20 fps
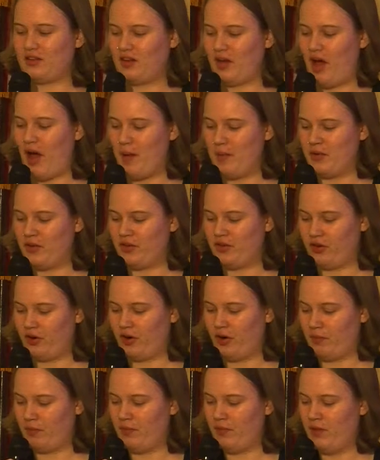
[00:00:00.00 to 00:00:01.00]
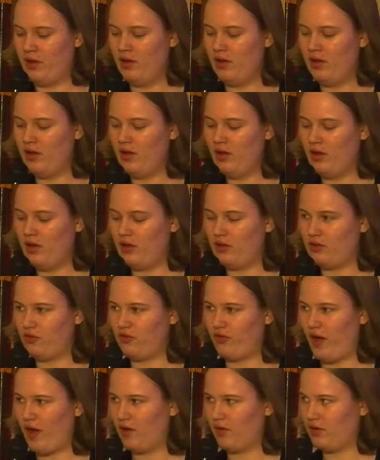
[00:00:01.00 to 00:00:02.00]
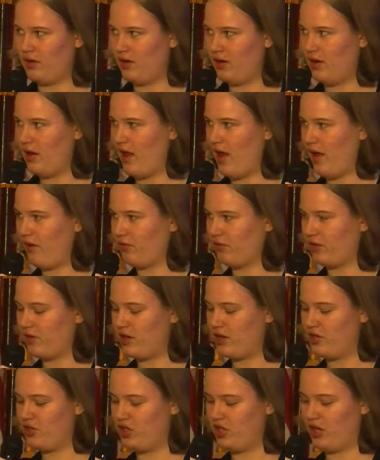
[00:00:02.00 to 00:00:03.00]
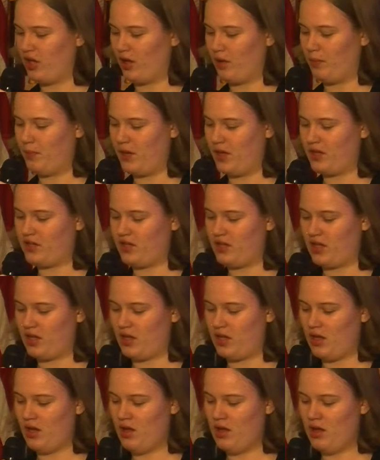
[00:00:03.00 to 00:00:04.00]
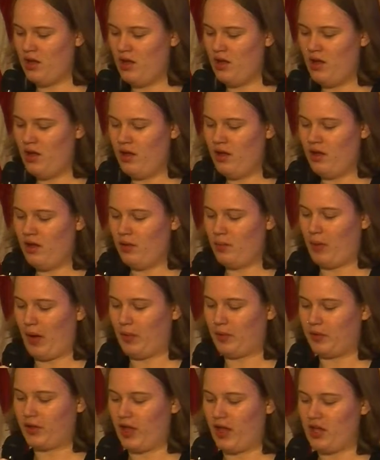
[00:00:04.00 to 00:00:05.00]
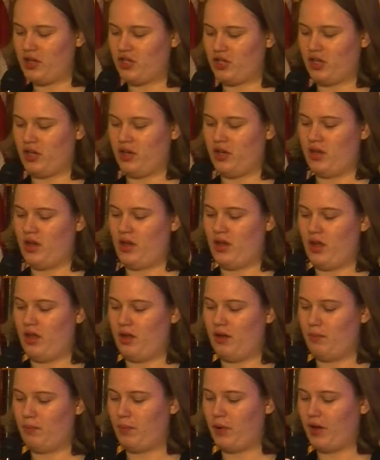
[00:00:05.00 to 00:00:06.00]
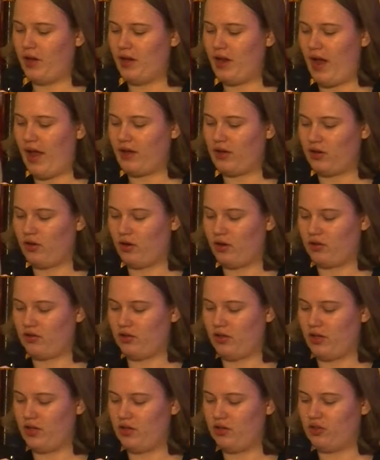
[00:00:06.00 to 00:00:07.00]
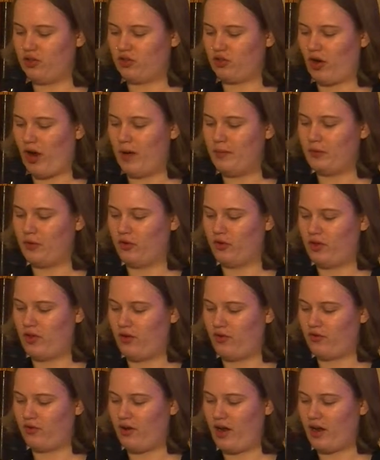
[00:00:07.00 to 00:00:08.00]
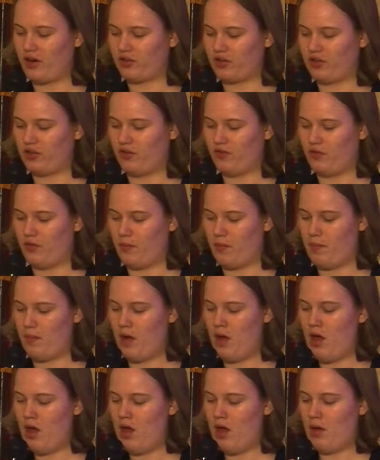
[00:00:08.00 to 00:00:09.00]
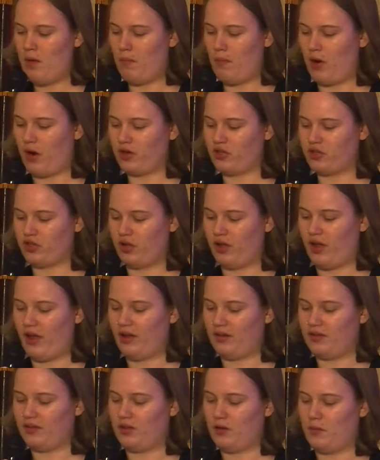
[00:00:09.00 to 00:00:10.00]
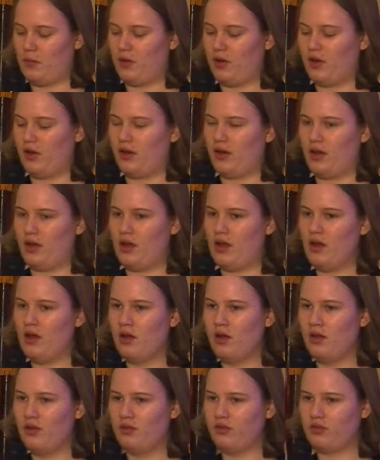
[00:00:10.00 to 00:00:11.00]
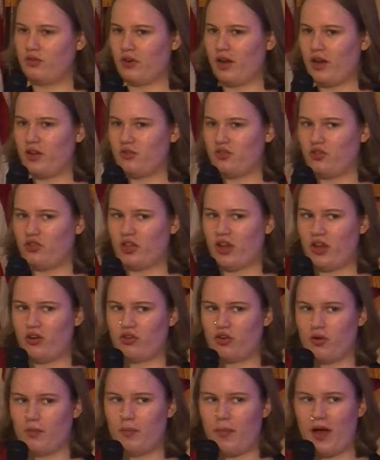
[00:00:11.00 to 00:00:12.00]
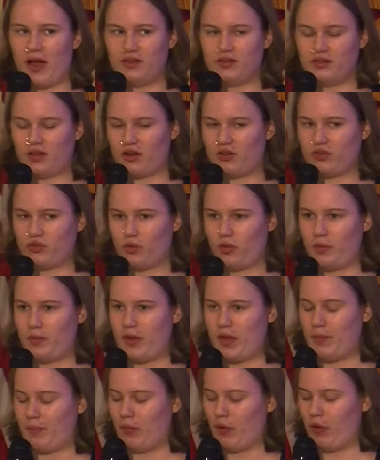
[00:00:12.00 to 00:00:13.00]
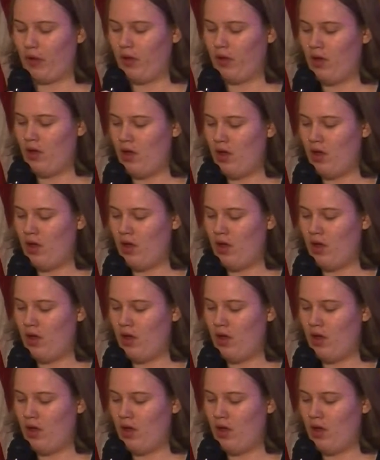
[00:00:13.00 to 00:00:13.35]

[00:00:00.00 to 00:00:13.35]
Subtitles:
common term. It's found in every GLBT publication, but it accurately describes only a fraction of the marginalized community. Transgender and bisexual people